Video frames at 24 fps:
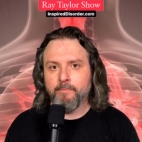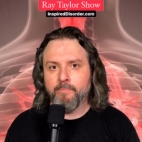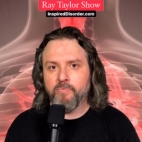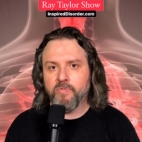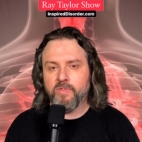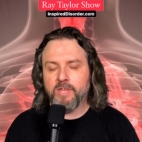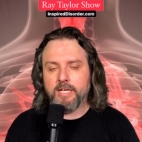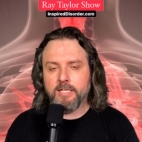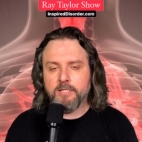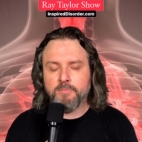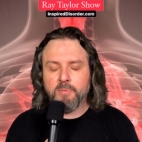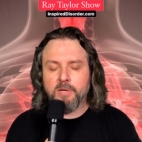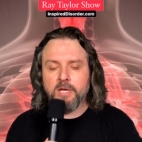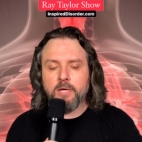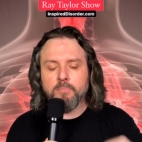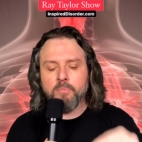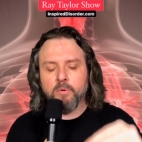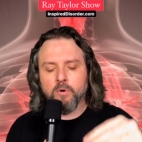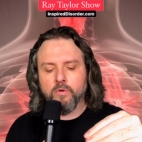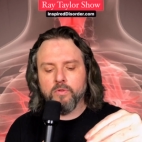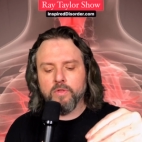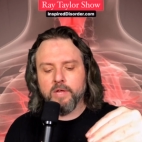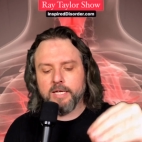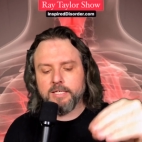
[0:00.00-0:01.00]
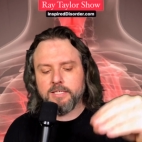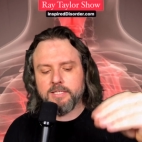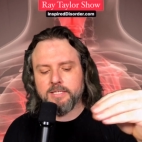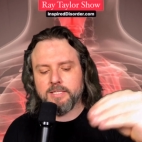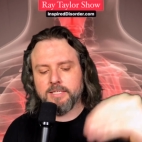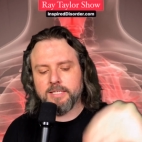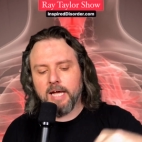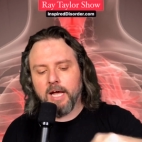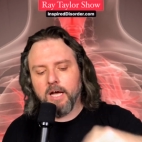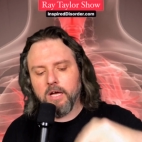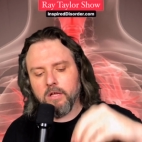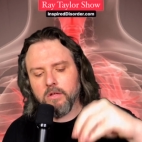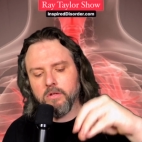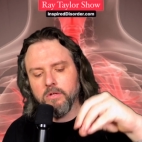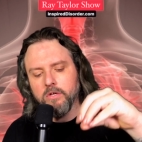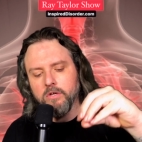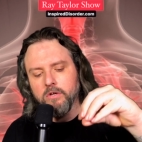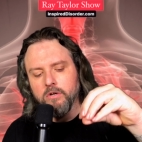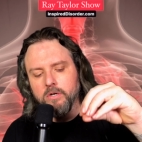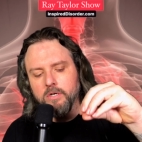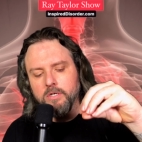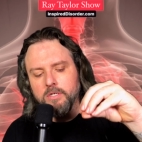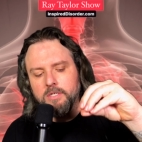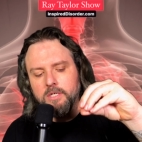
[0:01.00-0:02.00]
These people that sell
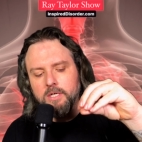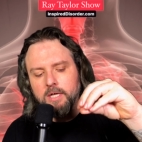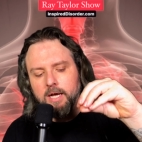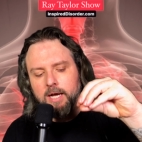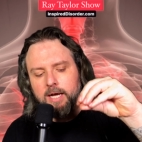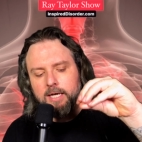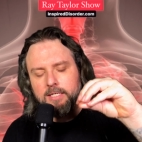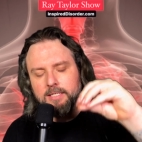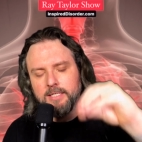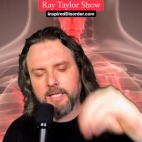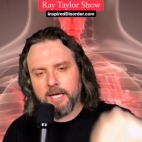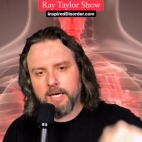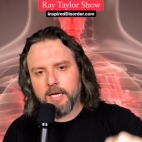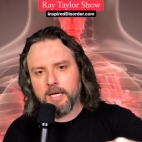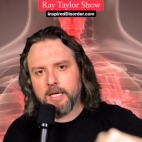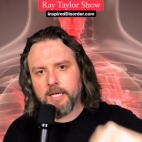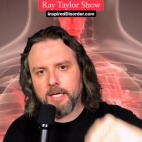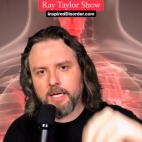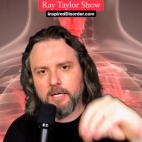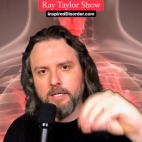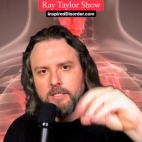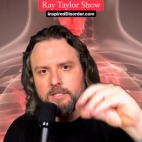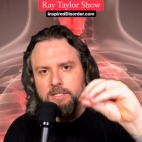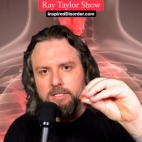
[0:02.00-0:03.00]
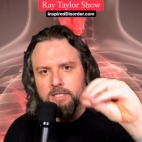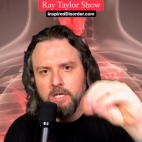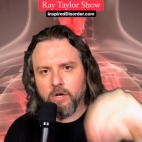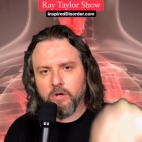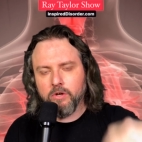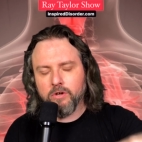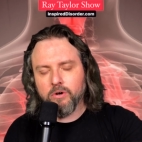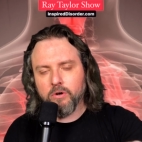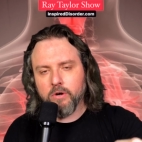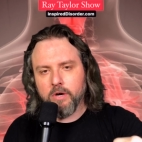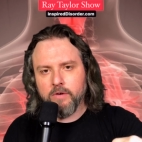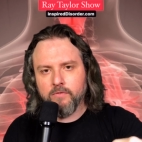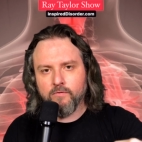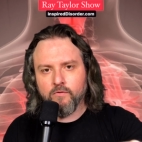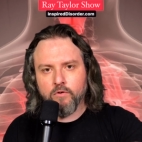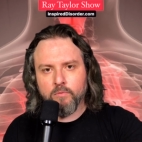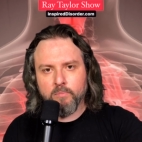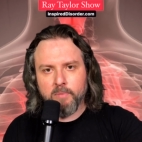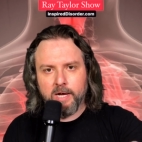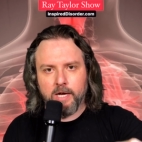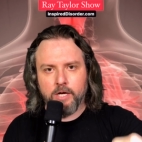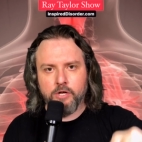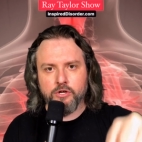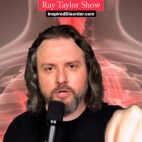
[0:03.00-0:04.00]
your identity, sell your
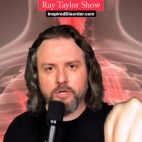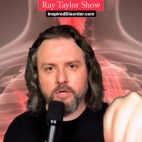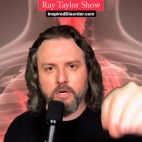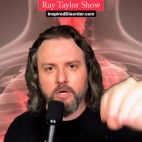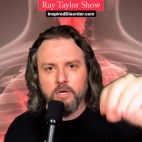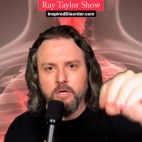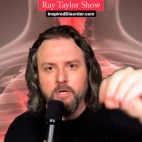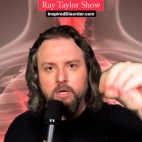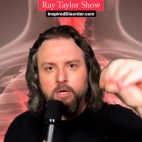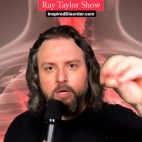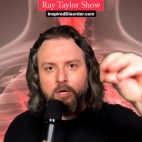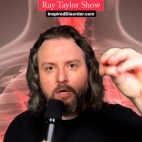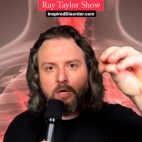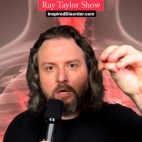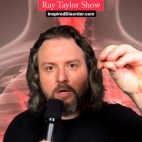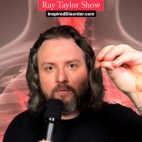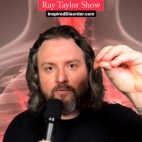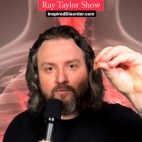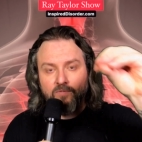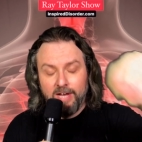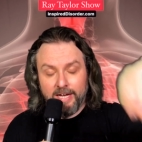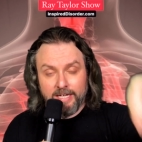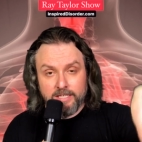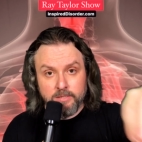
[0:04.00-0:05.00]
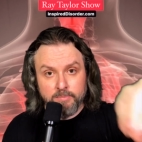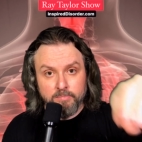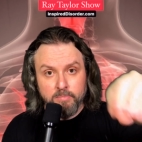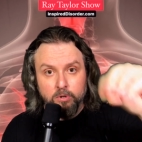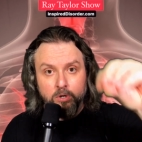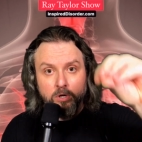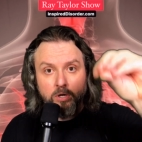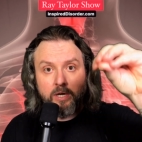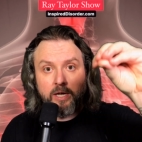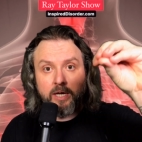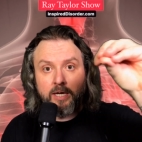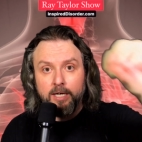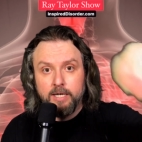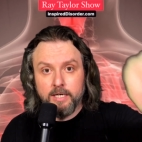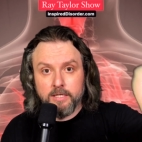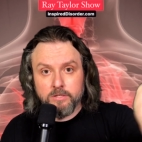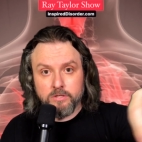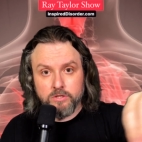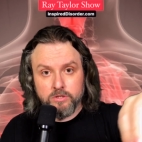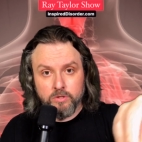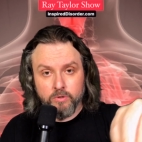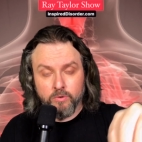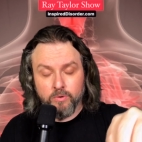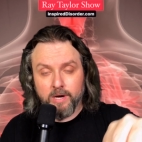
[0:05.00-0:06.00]
information, Facebook and
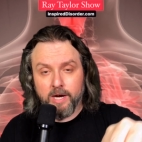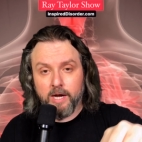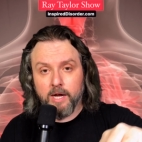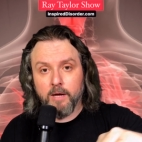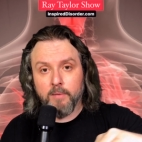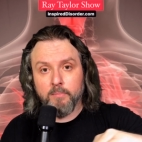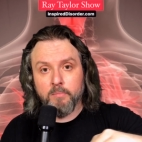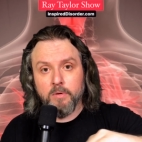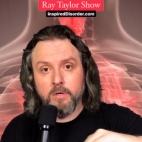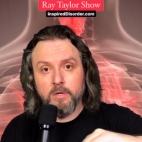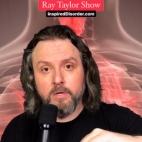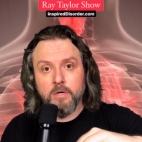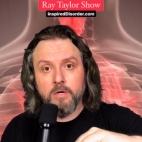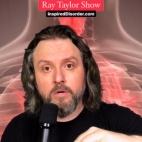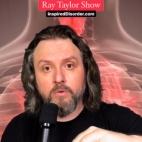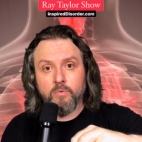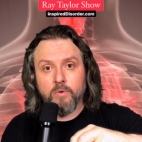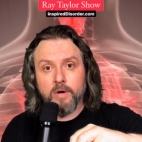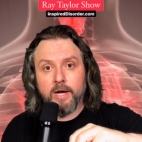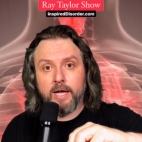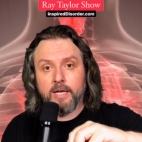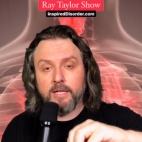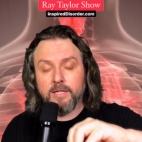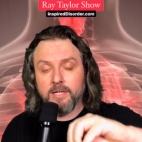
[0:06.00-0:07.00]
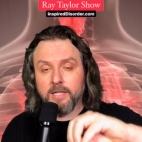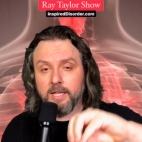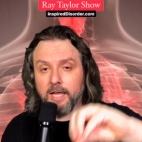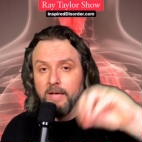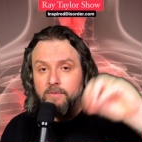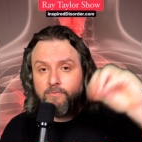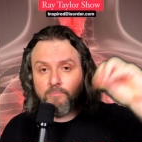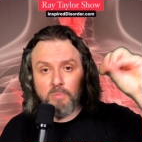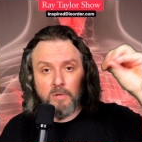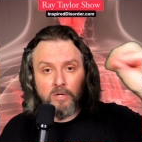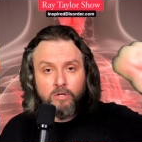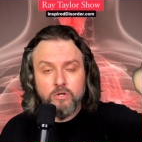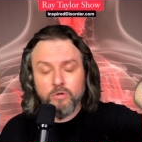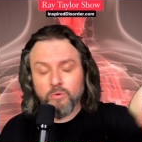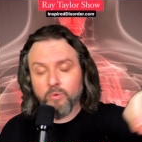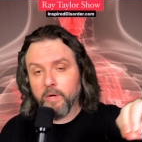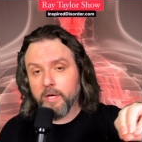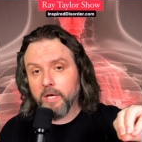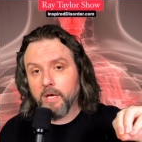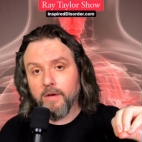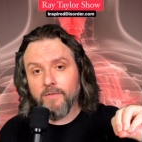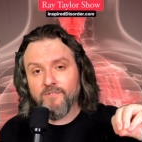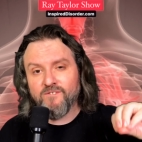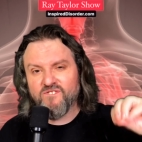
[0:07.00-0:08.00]
Instagram, right? They've been
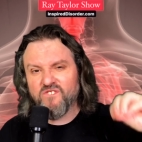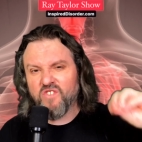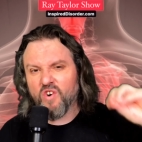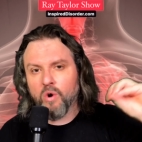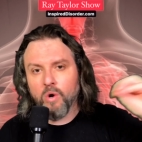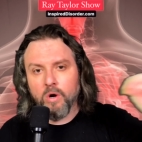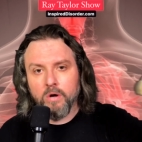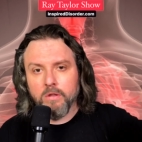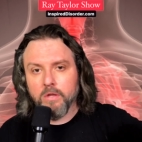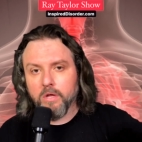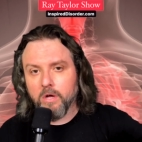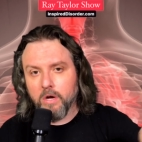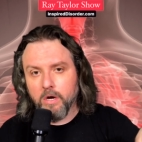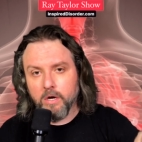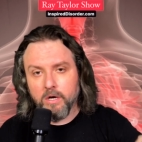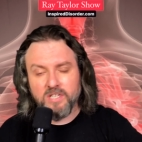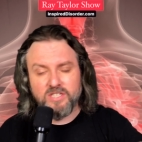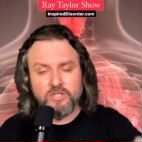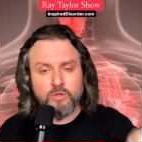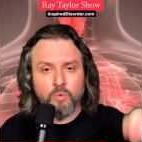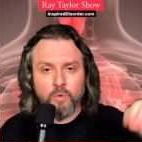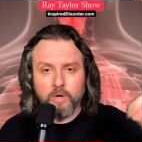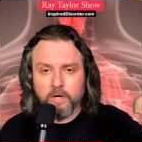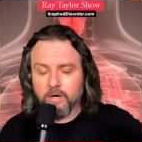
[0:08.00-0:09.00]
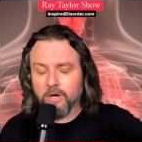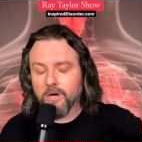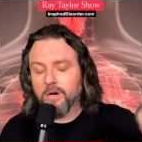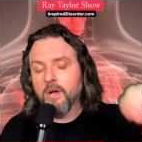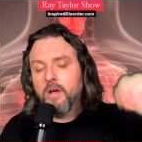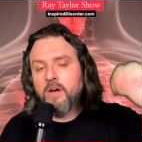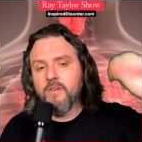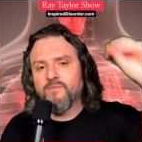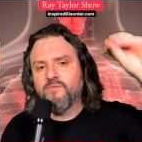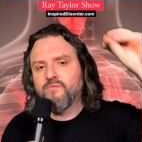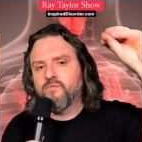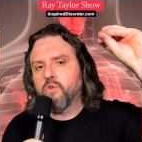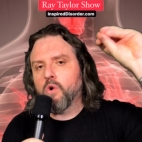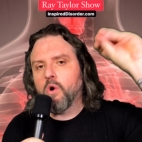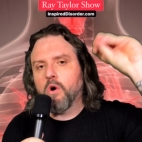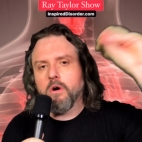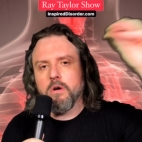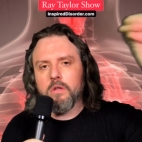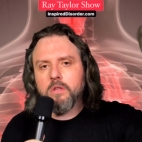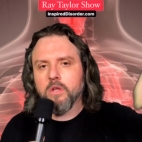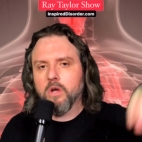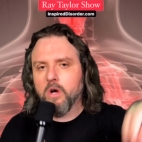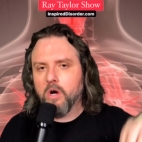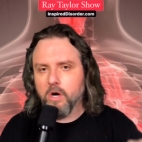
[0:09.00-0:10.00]
doing it far longer, Twitter,
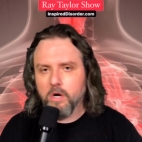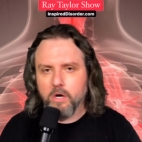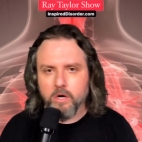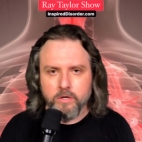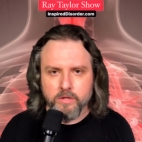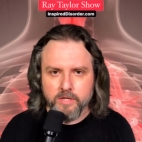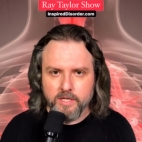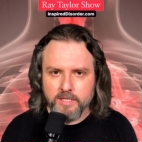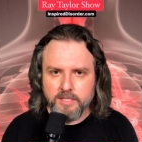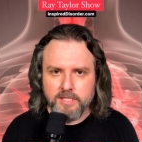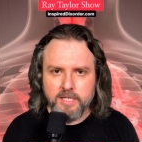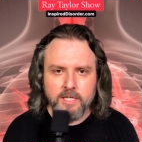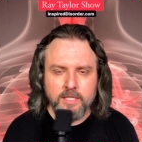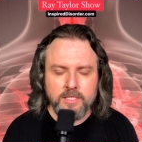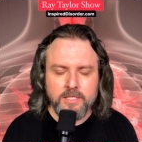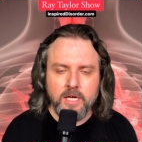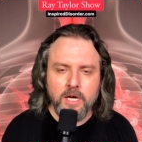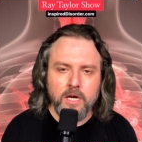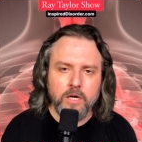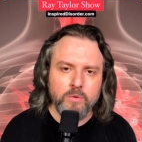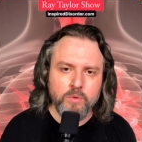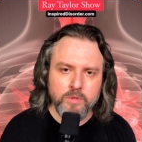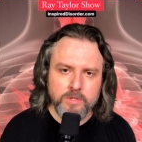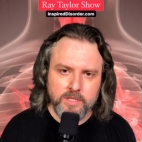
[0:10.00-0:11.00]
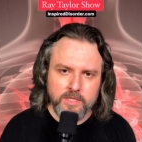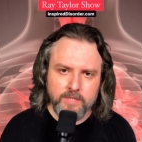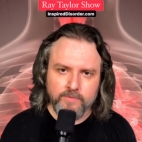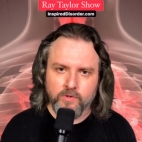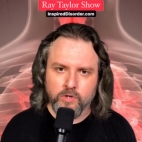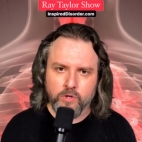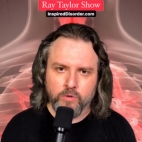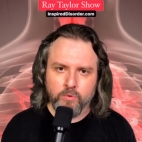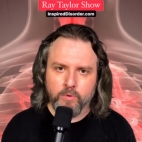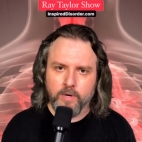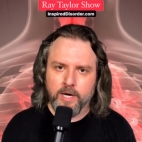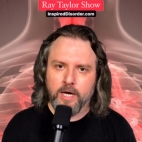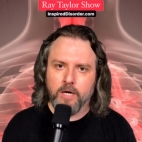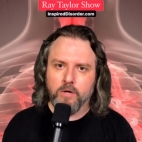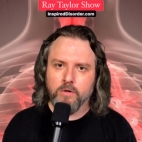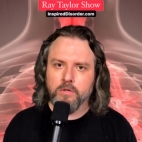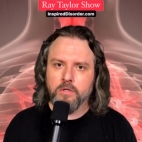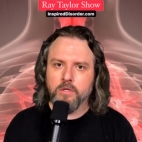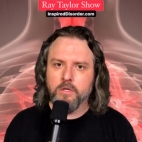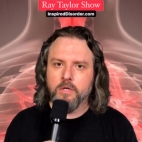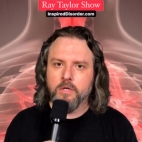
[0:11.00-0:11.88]
far longer than TikTok was even around.